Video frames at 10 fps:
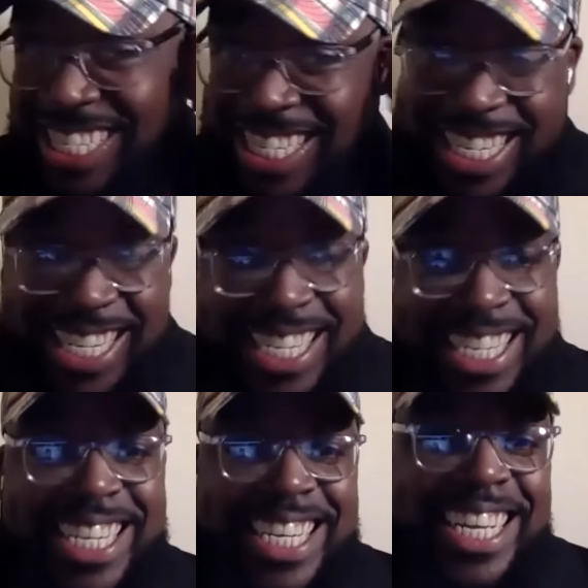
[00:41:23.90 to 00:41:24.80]
with
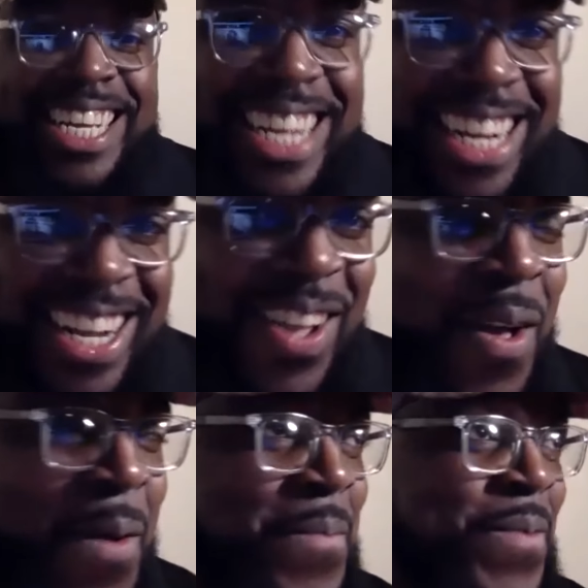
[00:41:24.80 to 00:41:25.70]
MPA uh,
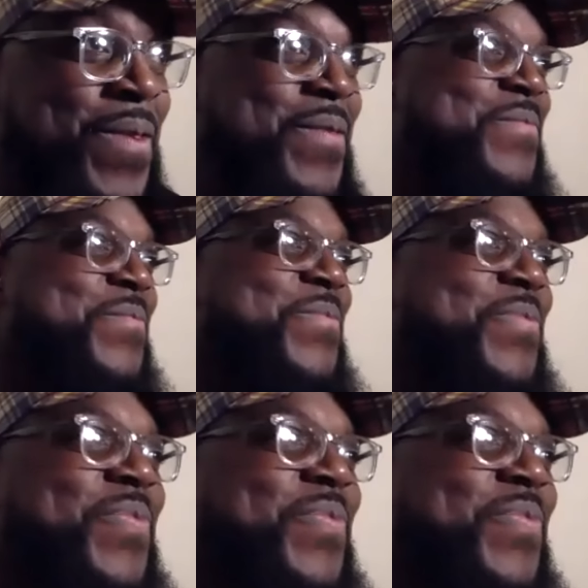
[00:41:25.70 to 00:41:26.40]
to Come plug on. it, and then we'll